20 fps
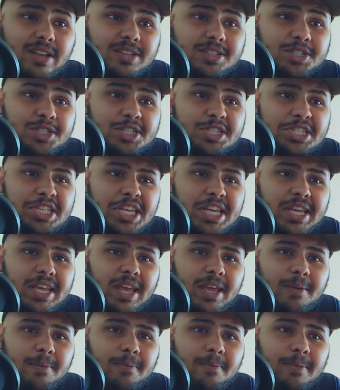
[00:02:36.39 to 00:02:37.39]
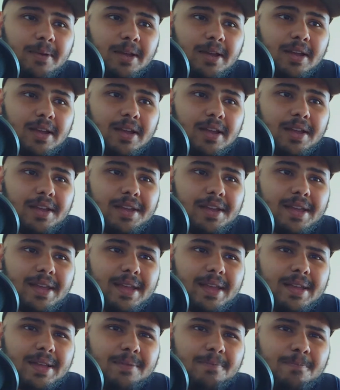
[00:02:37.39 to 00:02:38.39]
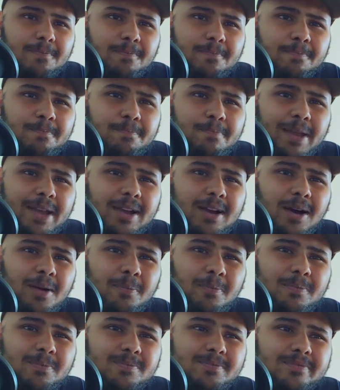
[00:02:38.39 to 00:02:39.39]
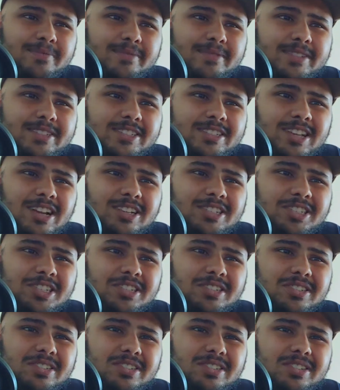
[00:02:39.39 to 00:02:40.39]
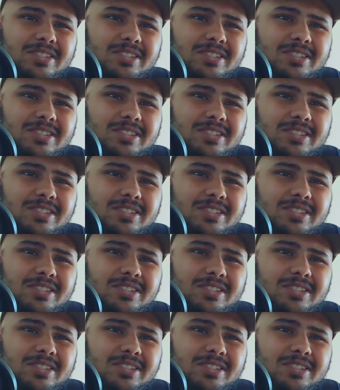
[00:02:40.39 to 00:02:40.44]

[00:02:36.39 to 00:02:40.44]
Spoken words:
and just seeing him become such a